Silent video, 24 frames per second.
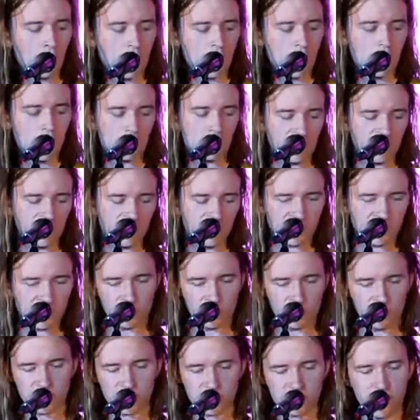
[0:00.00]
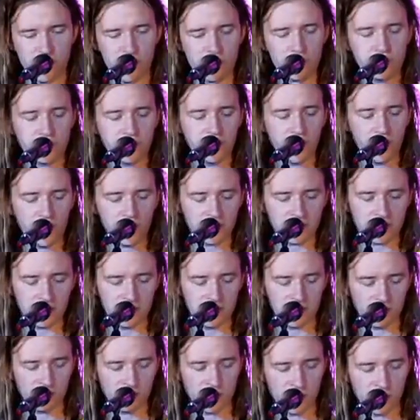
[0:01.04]
cause you so fucking
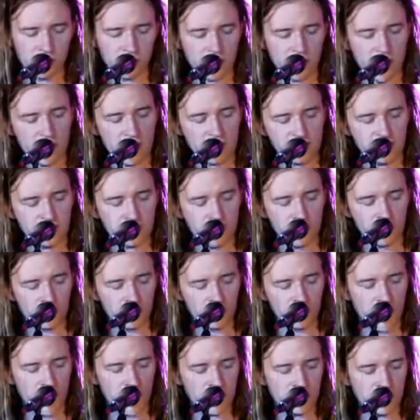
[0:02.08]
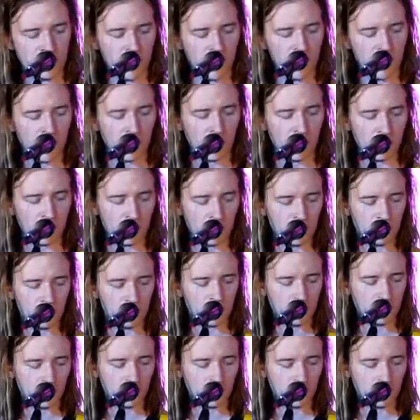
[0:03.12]
beautiful right now.